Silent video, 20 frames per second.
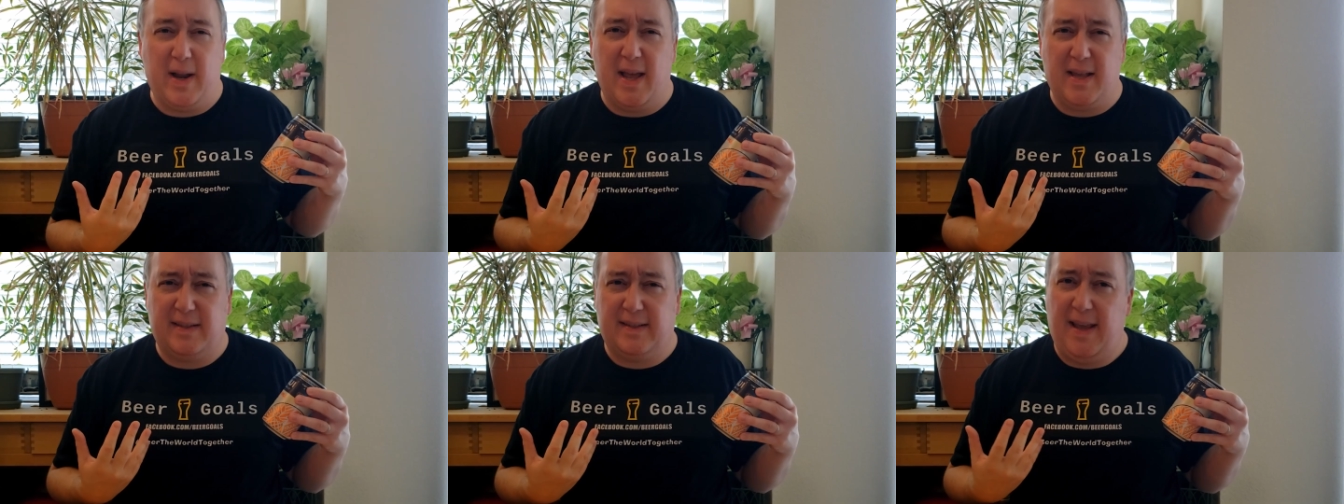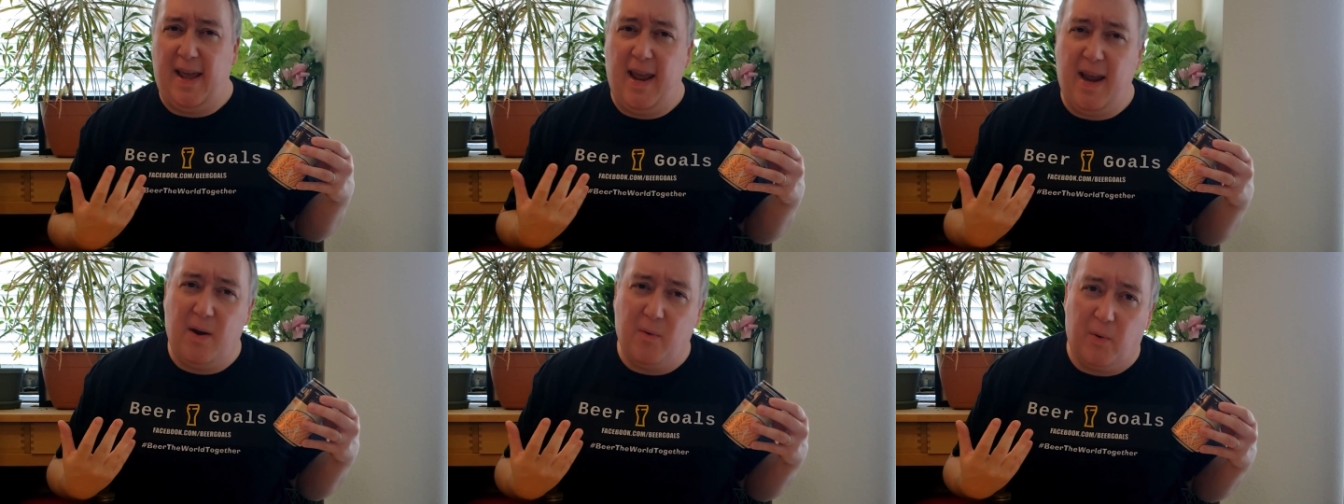asks,
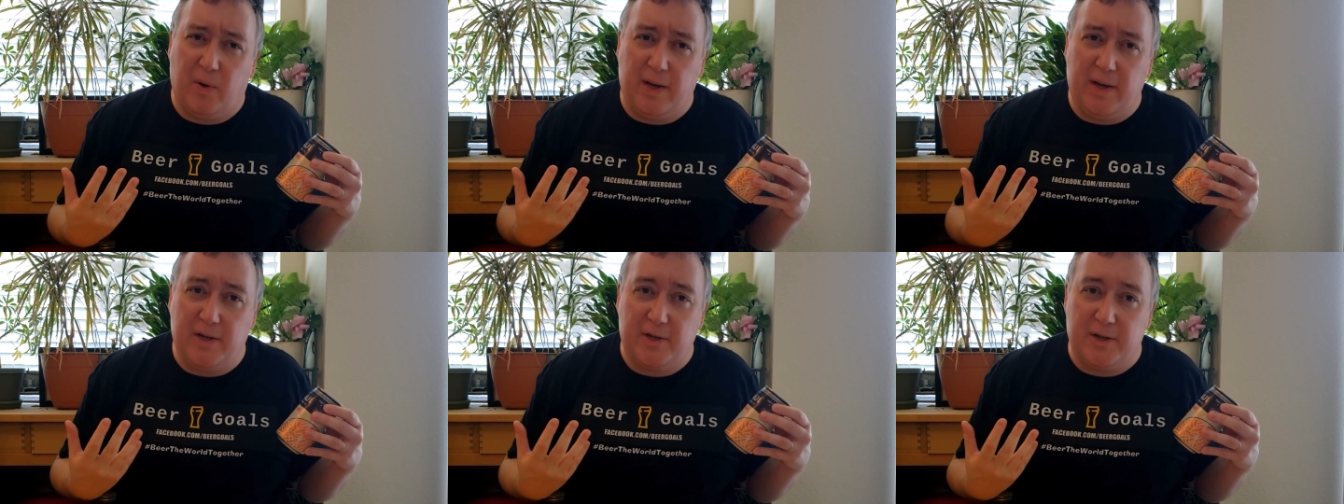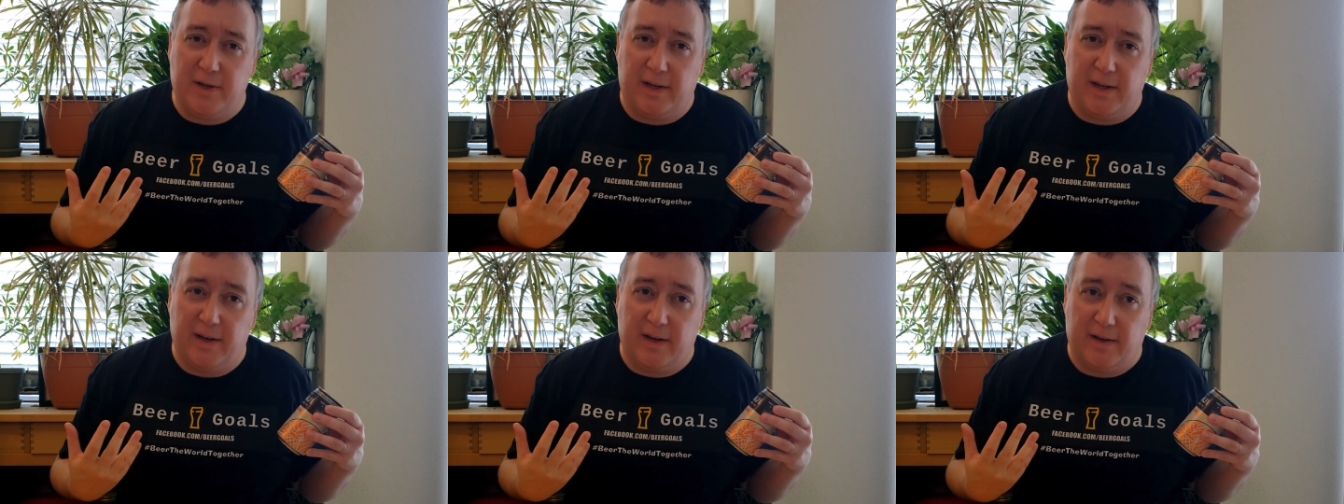hey, what are you
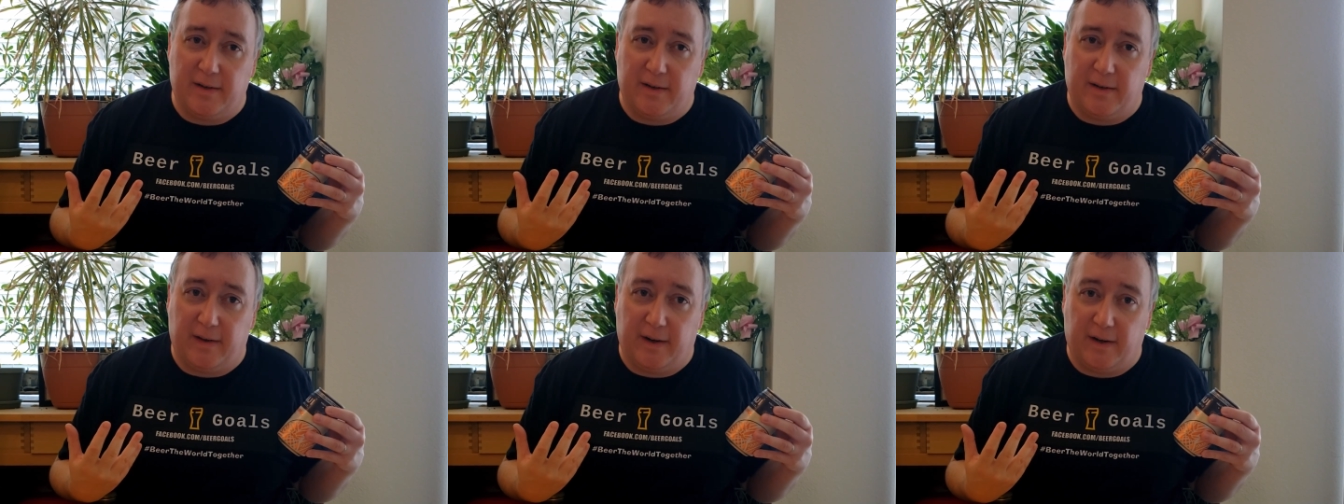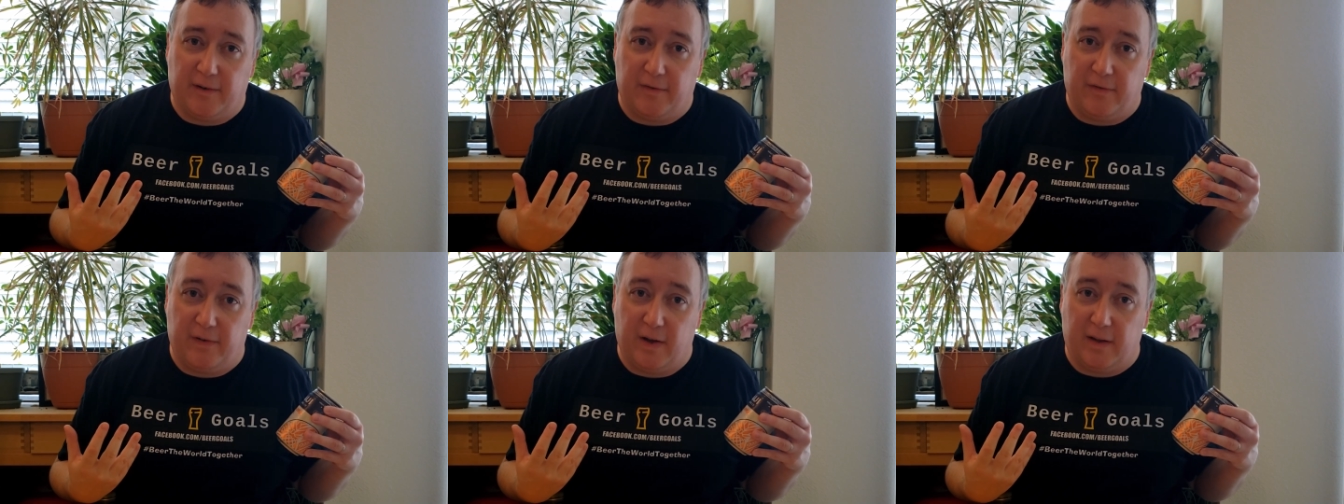drinking under
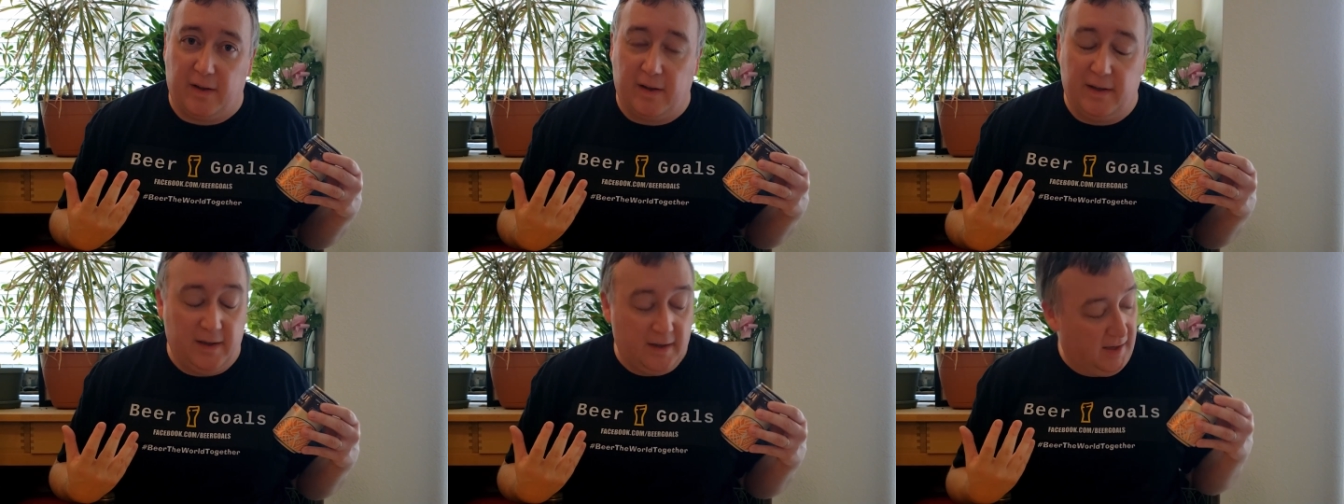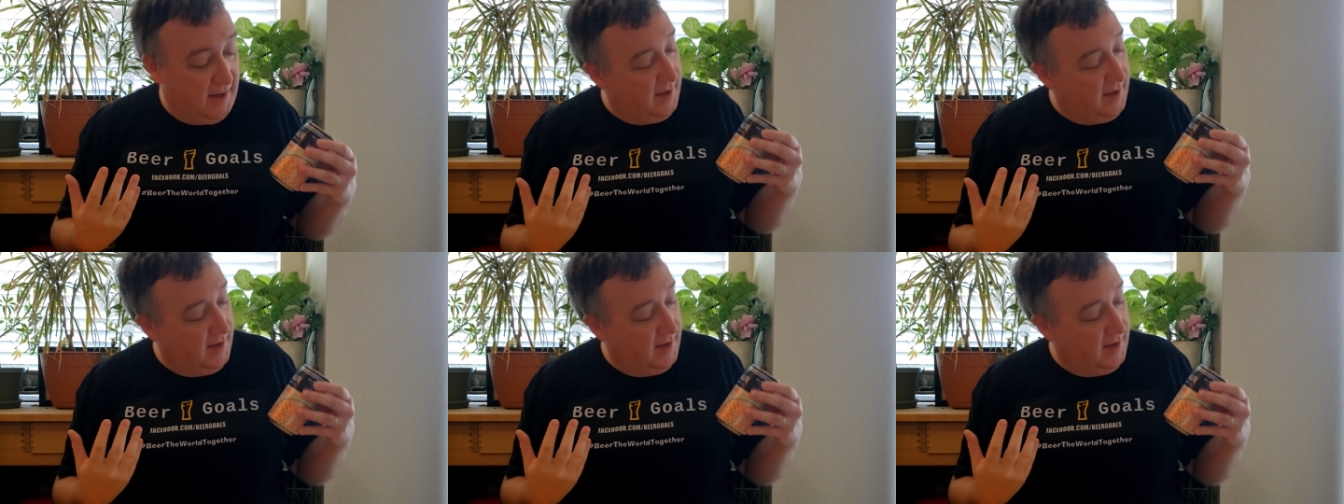there, fella?